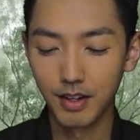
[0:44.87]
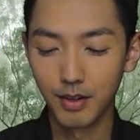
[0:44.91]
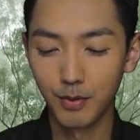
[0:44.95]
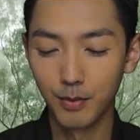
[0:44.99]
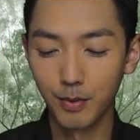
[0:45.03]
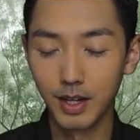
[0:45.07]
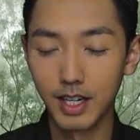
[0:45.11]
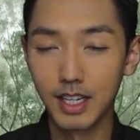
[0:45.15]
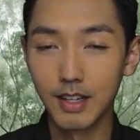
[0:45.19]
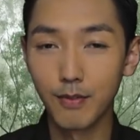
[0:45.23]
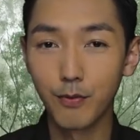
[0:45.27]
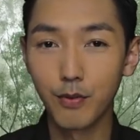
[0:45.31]

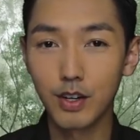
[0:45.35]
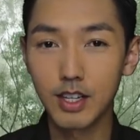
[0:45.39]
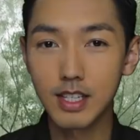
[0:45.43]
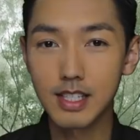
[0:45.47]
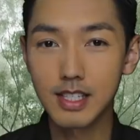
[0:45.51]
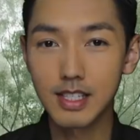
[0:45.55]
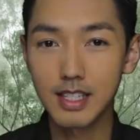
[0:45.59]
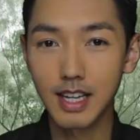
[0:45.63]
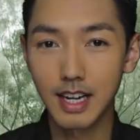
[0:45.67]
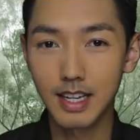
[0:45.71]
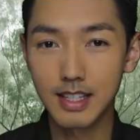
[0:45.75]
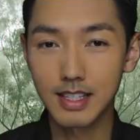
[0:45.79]
When it first
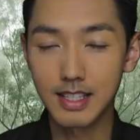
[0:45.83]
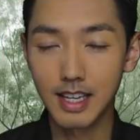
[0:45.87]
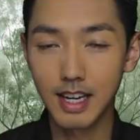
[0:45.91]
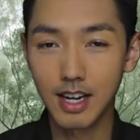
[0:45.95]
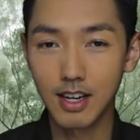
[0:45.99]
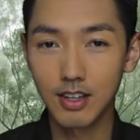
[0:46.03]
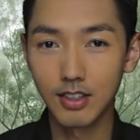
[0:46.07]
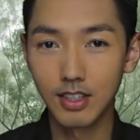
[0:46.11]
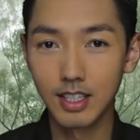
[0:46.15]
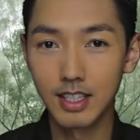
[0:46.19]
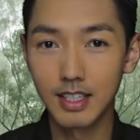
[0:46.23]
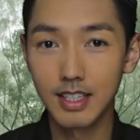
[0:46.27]
starts
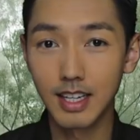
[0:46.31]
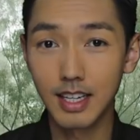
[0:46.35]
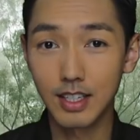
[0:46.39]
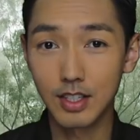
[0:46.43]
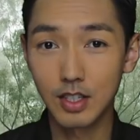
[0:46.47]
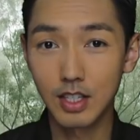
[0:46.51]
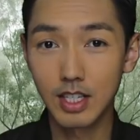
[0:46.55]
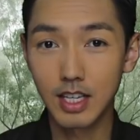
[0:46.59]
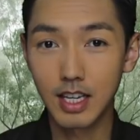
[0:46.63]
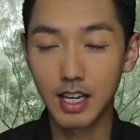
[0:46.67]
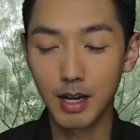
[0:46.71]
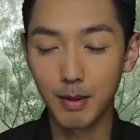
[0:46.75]
out, it's
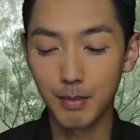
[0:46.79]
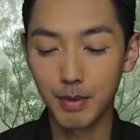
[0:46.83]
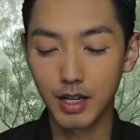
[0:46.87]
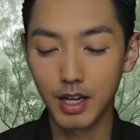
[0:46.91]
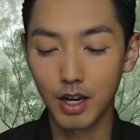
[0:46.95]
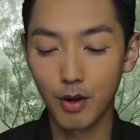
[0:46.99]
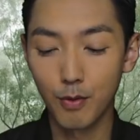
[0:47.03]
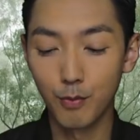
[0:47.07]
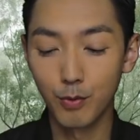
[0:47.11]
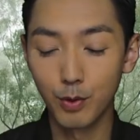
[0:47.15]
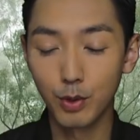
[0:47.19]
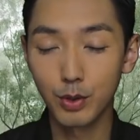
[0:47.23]
actually coming
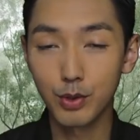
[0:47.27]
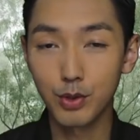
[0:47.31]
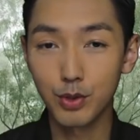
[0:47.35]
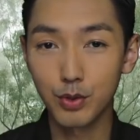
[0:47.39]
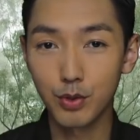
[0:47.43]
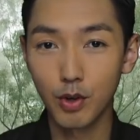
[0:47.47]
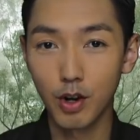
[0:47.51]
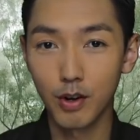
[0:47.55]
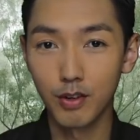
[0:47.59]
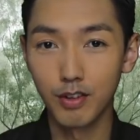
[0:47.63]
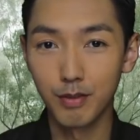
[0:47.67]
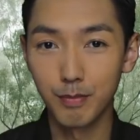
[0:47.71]
out real
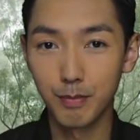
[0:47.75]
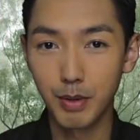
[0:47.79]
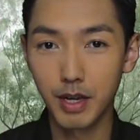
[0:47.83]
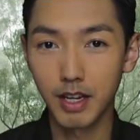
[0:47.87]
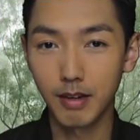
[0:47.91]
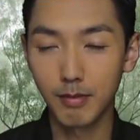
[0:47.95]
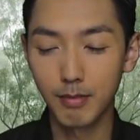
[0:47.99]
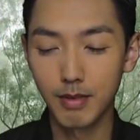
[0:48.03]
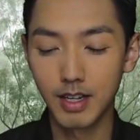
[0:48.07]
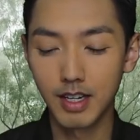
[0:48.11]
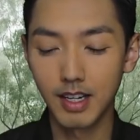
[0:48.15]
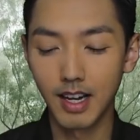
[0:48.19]
strong with
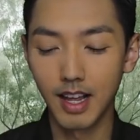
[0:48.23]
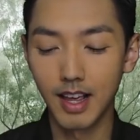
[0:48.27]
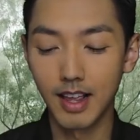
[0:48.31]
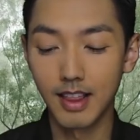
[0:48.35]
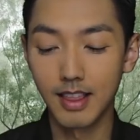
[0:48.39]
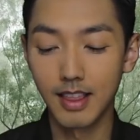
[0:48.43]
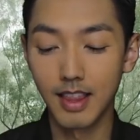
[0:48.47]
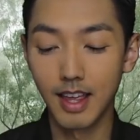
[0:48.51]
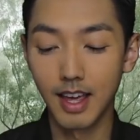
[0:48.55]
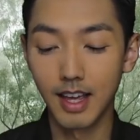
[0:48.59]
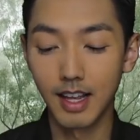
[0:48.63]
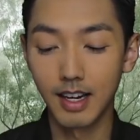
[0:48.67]
pigment,
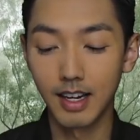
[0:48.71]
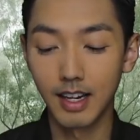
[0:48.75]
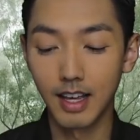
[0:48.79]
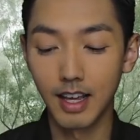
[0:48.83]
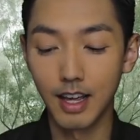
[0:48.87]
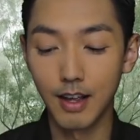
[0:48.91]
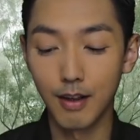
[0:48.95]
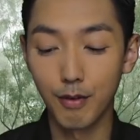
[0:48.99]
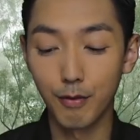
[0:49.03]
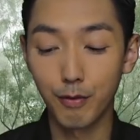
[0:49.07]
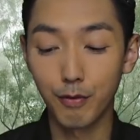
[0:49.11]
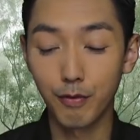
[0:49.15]
and then
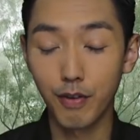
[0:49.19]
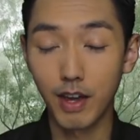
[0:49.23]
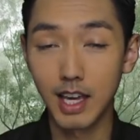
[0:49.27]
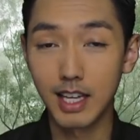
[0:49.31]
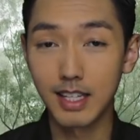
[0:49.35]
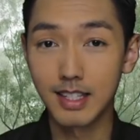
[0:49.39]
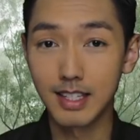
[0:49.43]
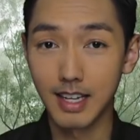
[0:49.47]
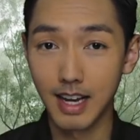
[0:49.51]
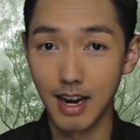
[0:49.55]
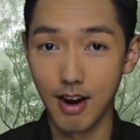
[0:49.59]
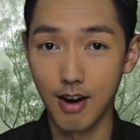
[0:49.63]
it
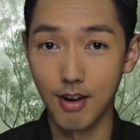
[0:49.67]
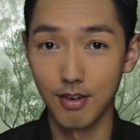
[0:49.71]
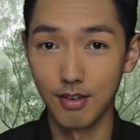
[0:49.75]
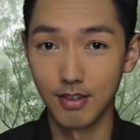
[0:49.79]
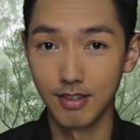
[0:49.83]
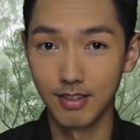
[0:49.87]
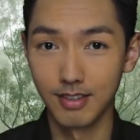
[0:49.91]
fades out.